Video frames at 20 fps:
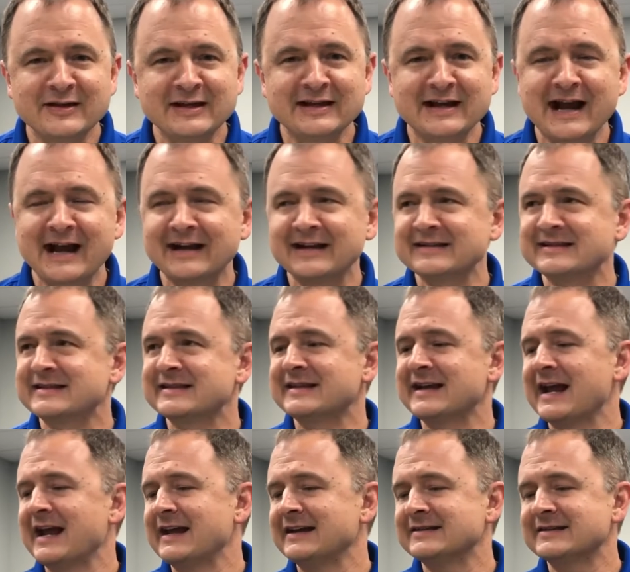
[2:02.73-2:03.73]
the United
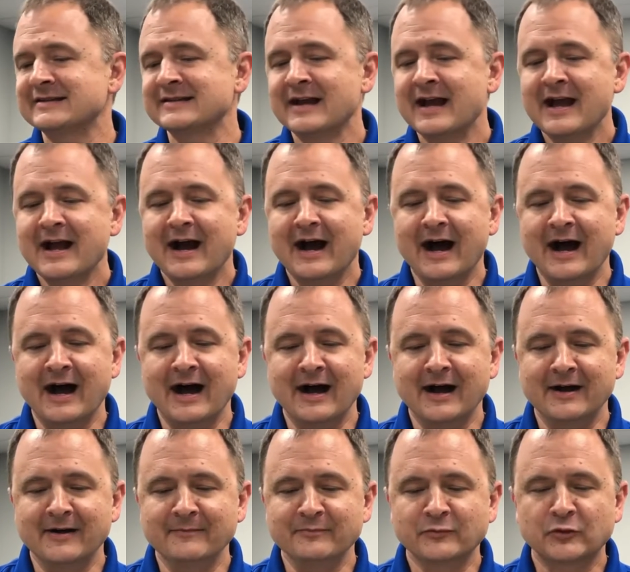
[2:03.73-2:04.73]
States,
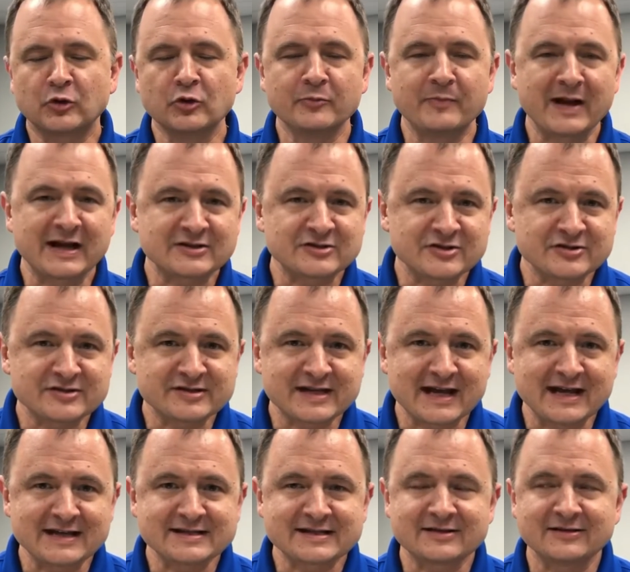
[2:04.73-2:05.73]
um, group
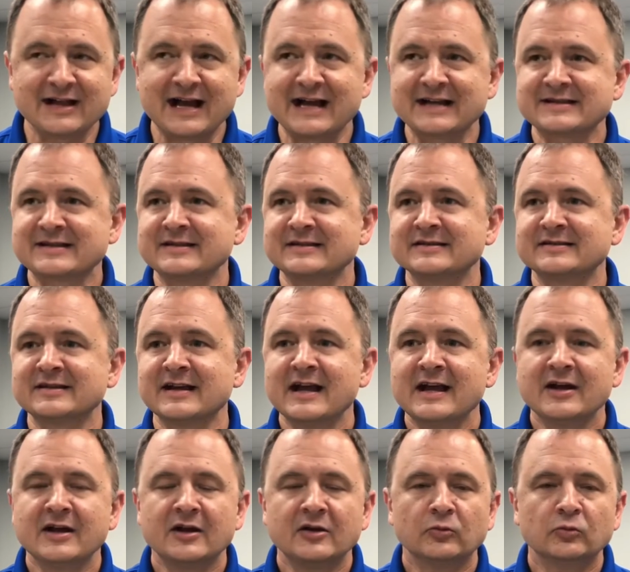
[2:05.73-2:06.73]
exercise classes,
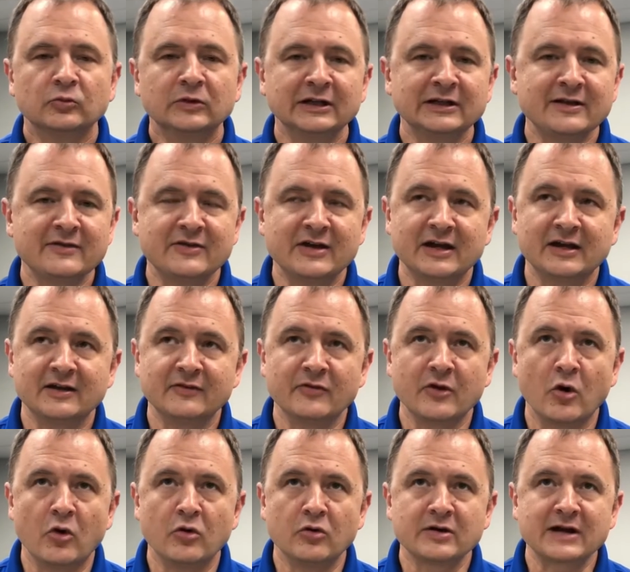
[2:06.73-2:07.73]
really the,
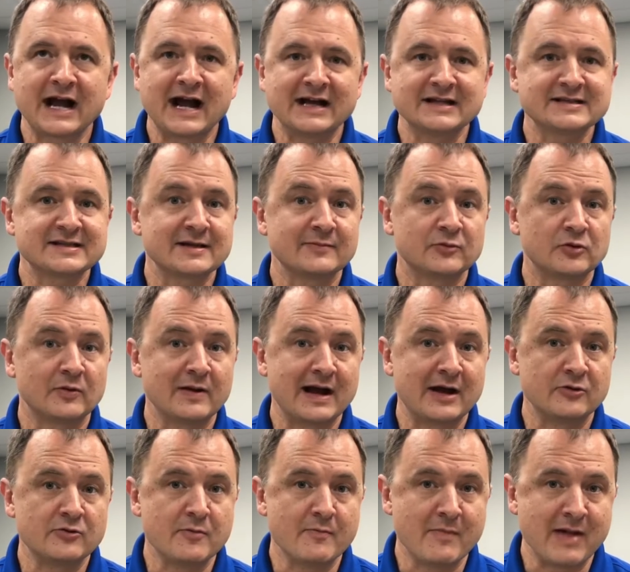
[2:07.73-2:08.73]
the whole concept
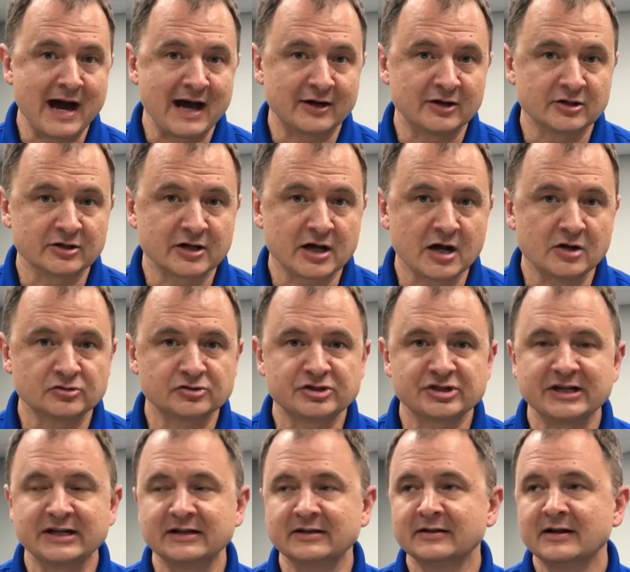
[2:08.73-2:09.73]
around modern
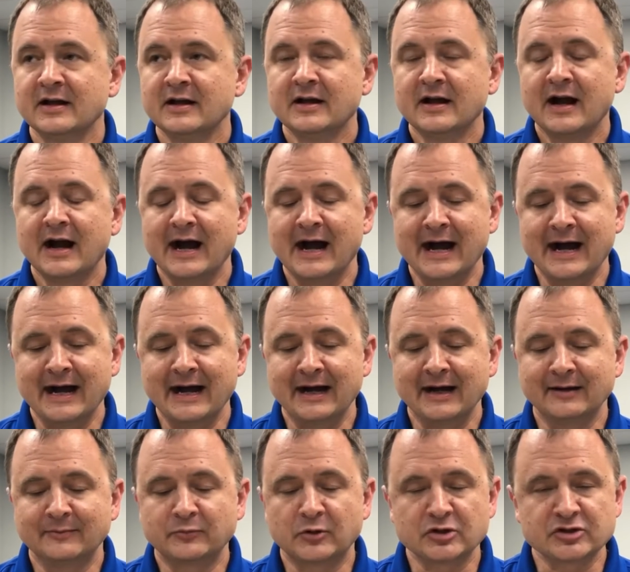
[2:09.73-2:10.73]
coaching
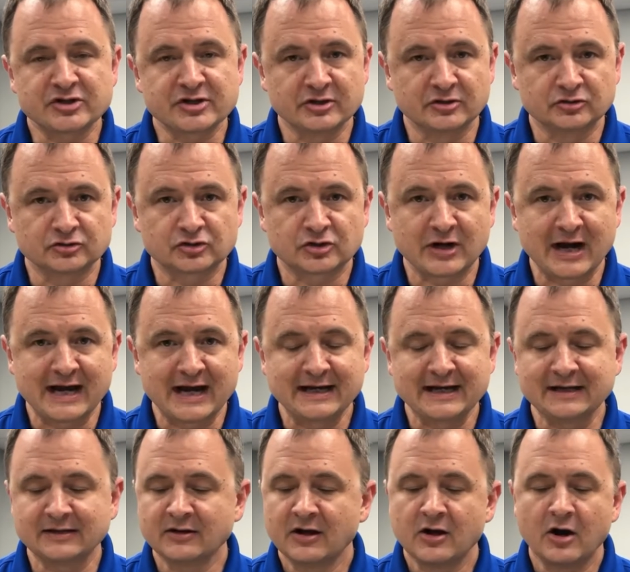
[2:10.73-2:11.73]
uh, personal
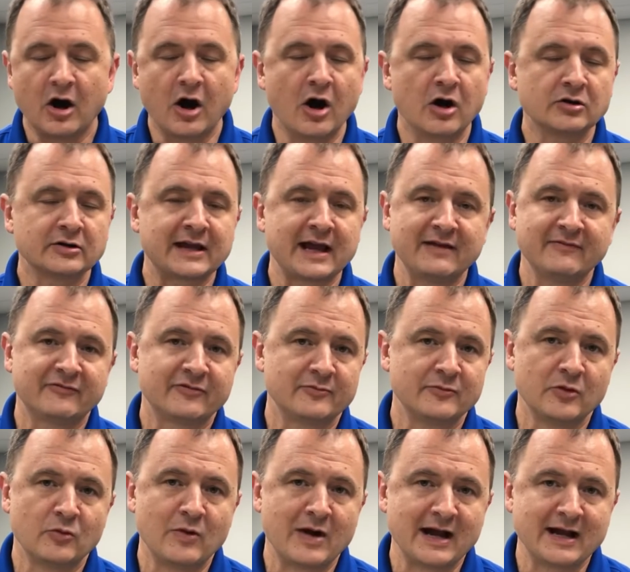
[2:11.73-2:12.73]
training, all came from
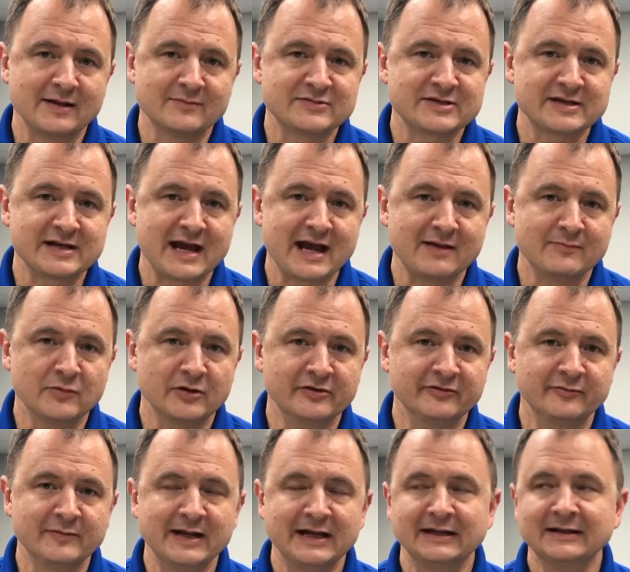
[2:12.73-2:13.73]
the YMCA
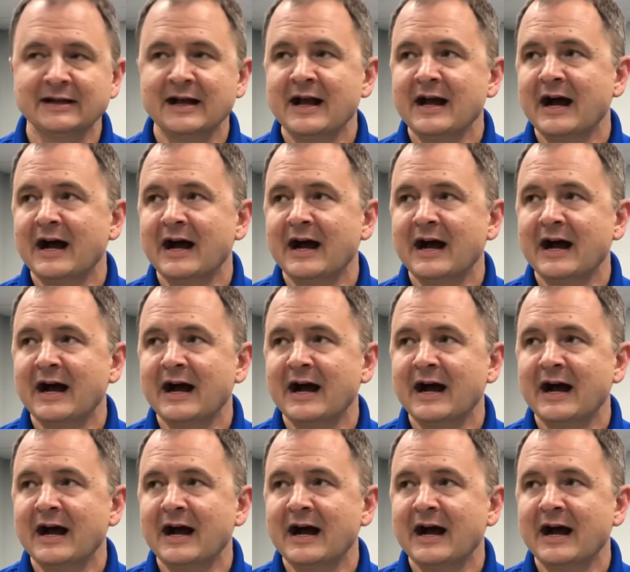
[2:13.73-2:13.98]
movement.